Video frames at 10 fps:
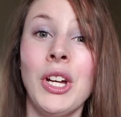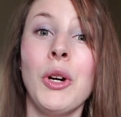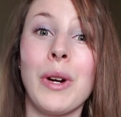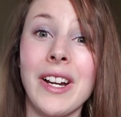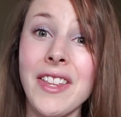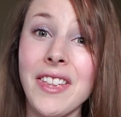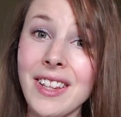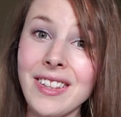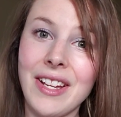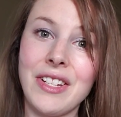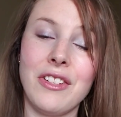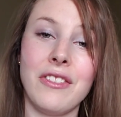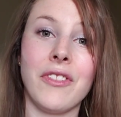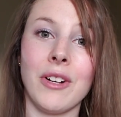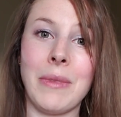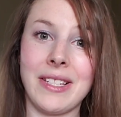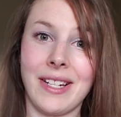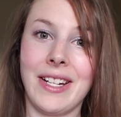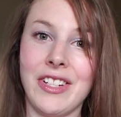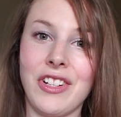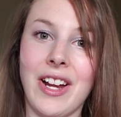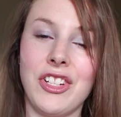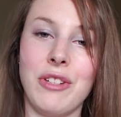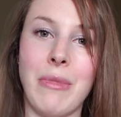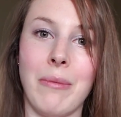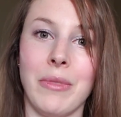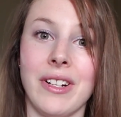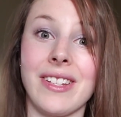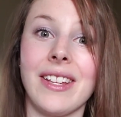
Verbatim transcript: One of the things I do for my study strategy members,